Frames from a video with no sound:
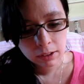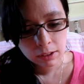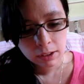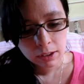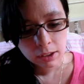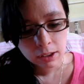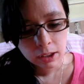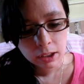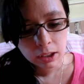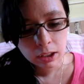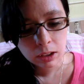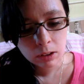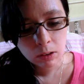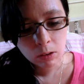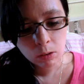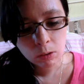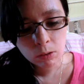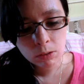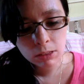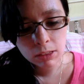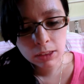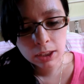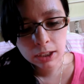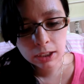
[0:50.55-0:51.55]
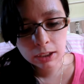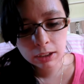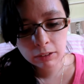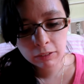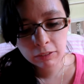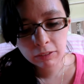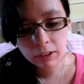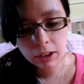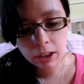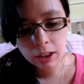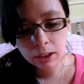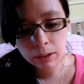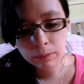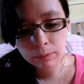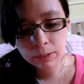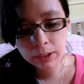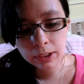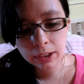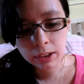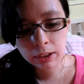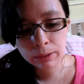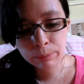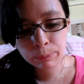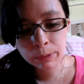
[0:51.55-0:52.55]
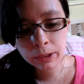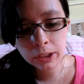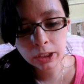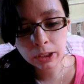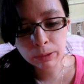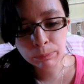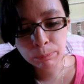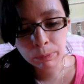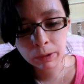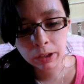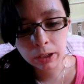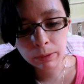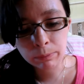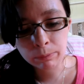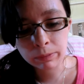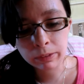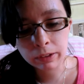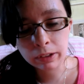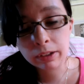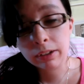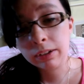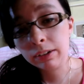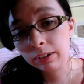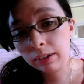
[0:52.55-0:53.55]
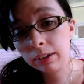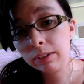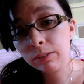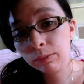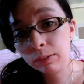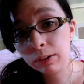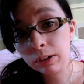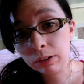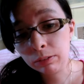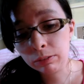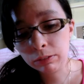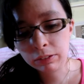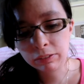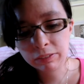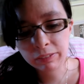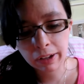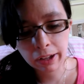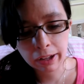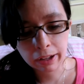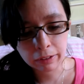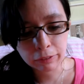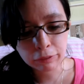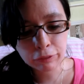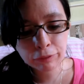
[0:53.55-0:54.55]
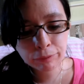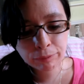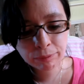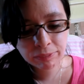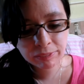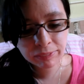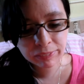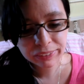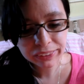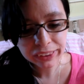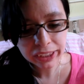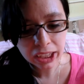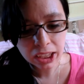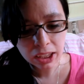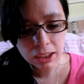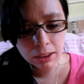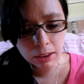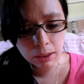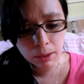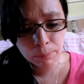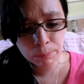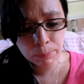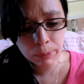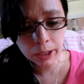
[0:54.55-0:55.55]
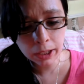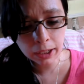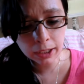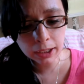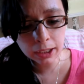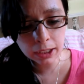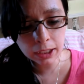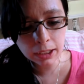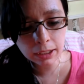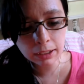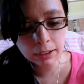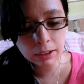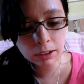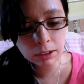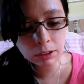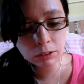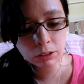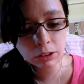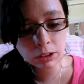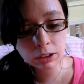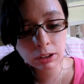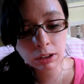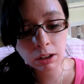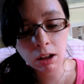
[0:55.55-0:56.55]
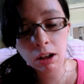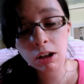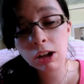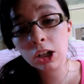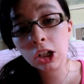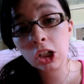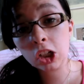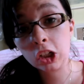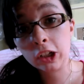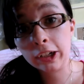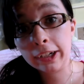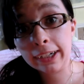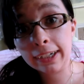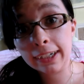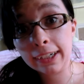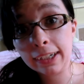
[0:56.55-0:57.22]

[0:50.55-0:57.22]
He only developed his speech impediment when he was 5, but he continues to conquer it